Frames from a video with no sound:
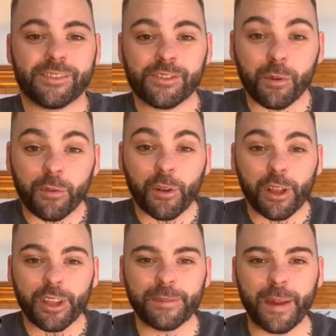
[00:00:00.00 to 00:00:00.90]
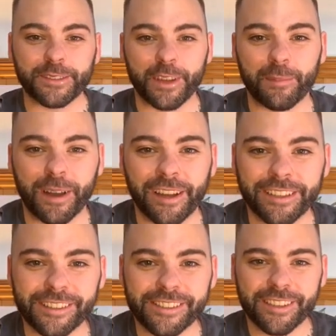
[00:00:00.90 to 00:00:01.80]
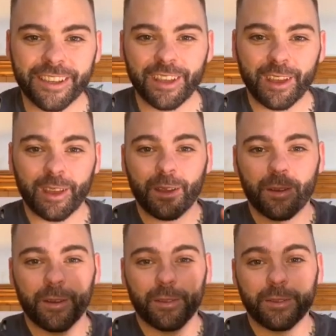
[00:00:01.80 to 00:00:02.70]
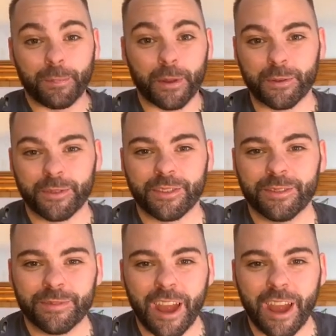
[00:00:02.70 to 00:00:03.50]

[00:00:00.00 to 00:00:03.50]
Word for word: So we've all heard about Doctor Martens, the boots.